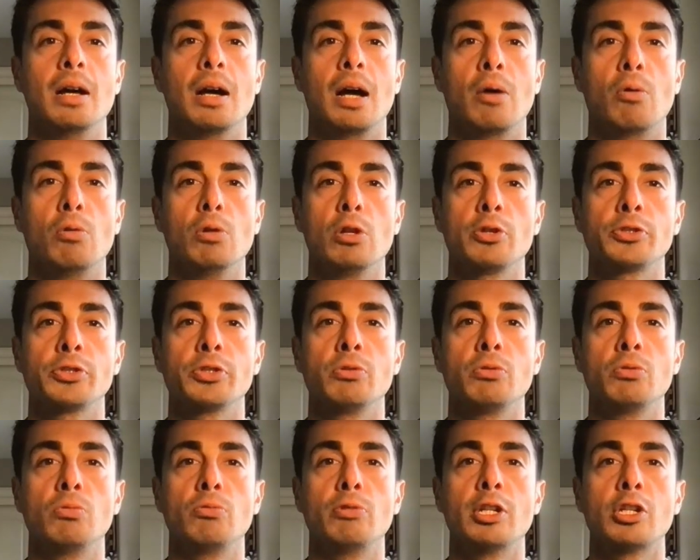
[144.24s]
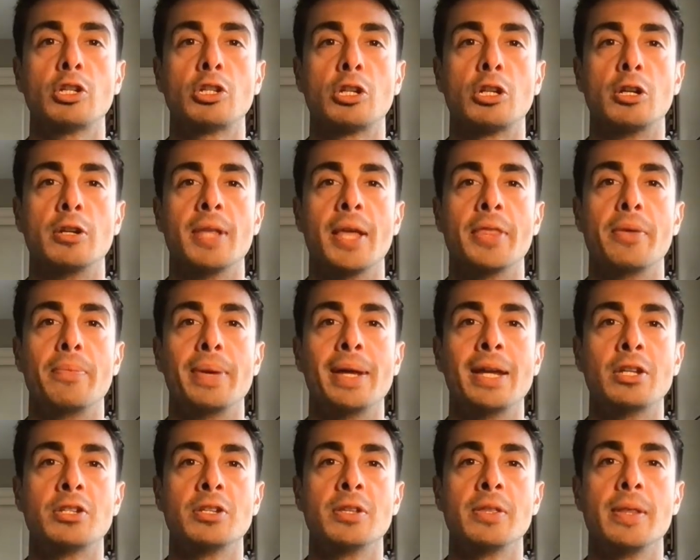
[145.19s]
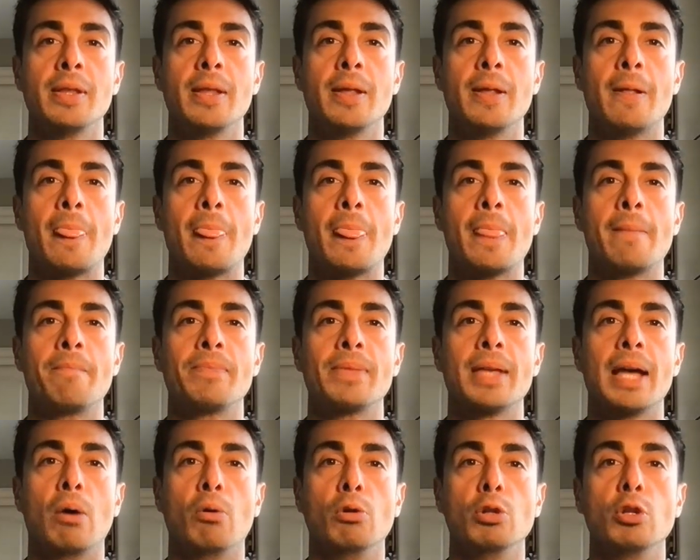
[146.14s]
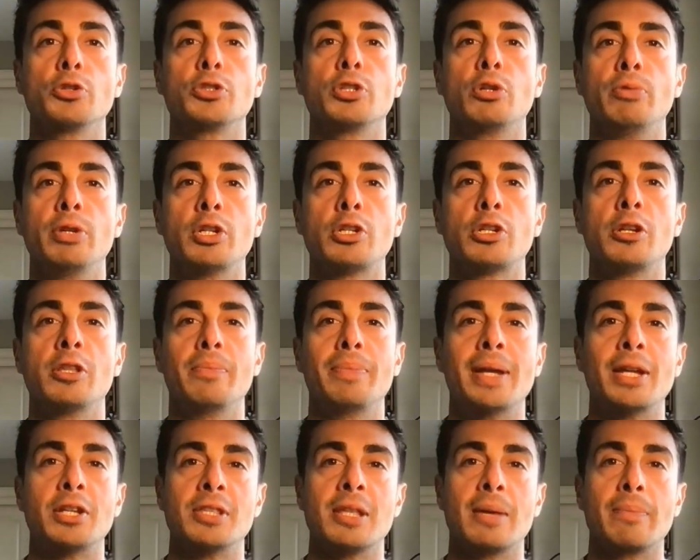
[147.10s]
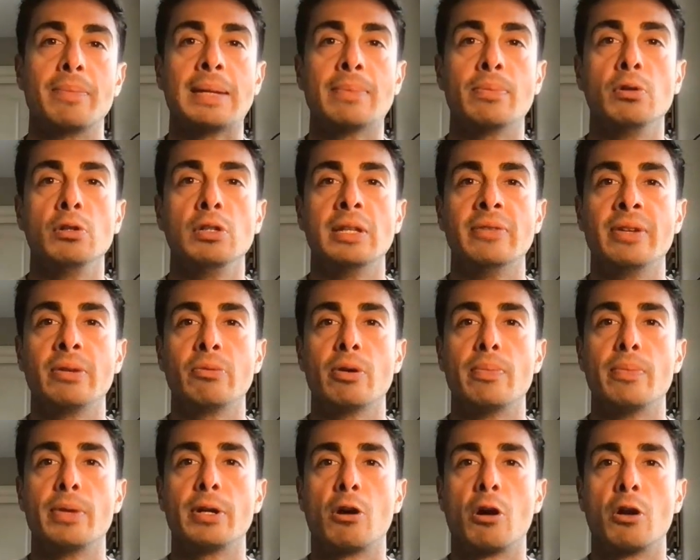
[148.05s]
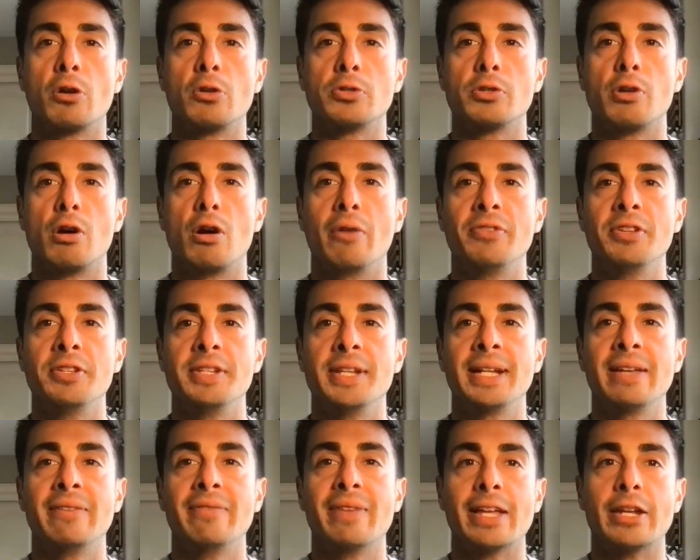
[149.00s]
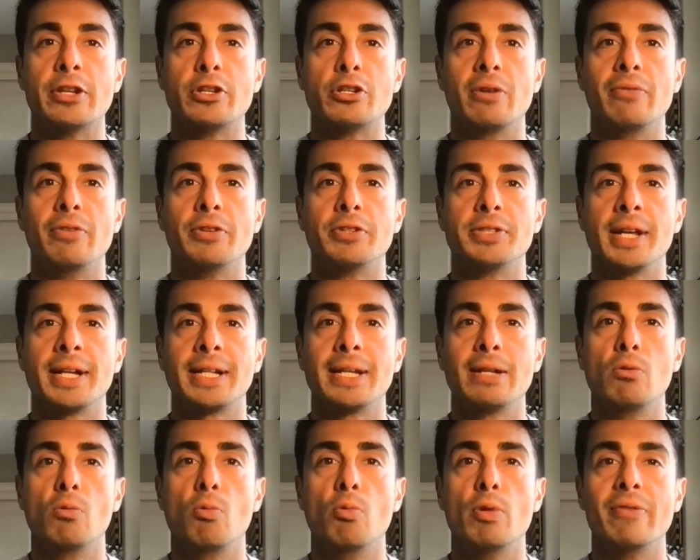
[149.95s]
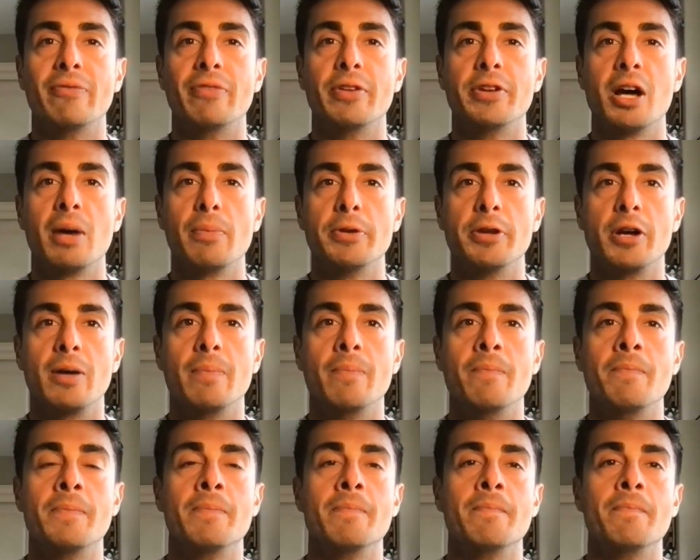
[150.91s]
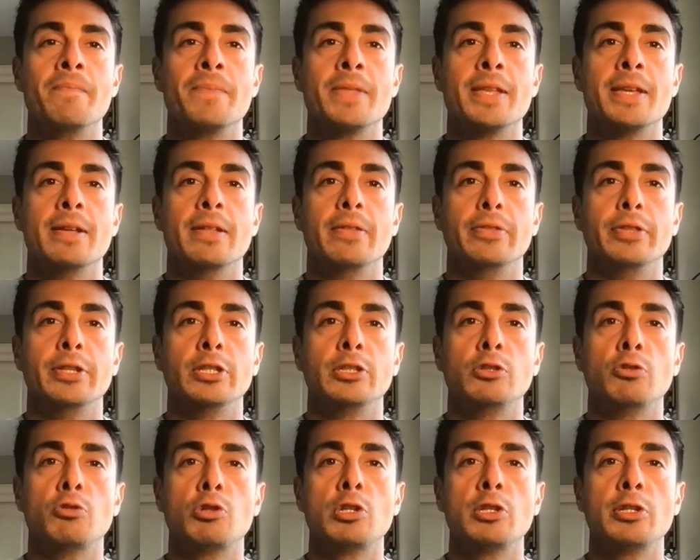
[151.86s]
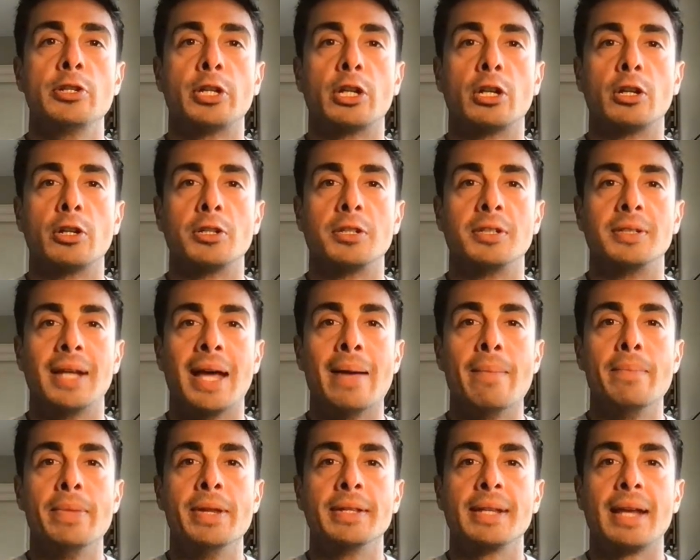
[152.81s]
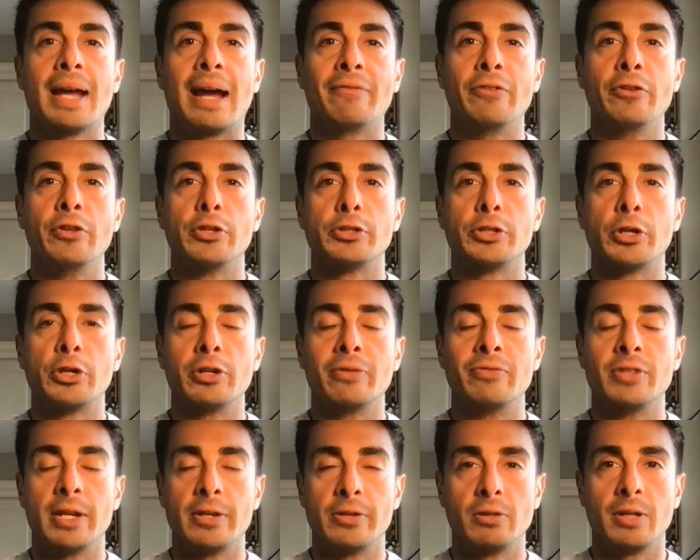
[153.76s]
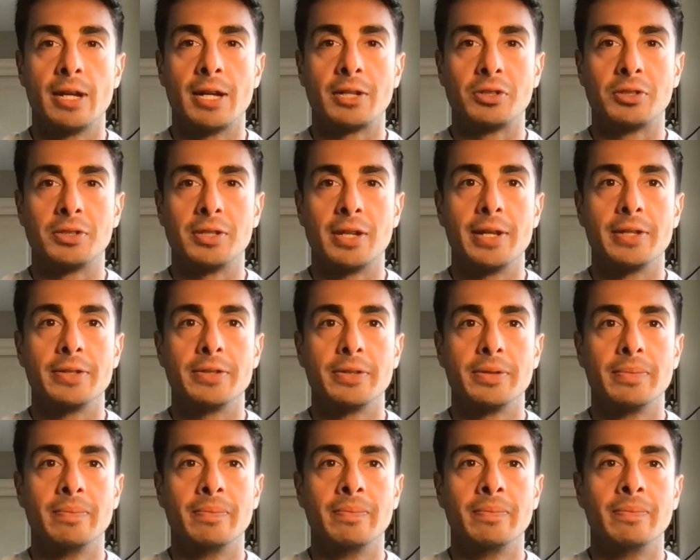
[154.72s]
I will also reassure the patient that people living with McArdle's often take advantage of a second wind phenomenon. This usually occurs 10 minutes after the start of gentle exercise.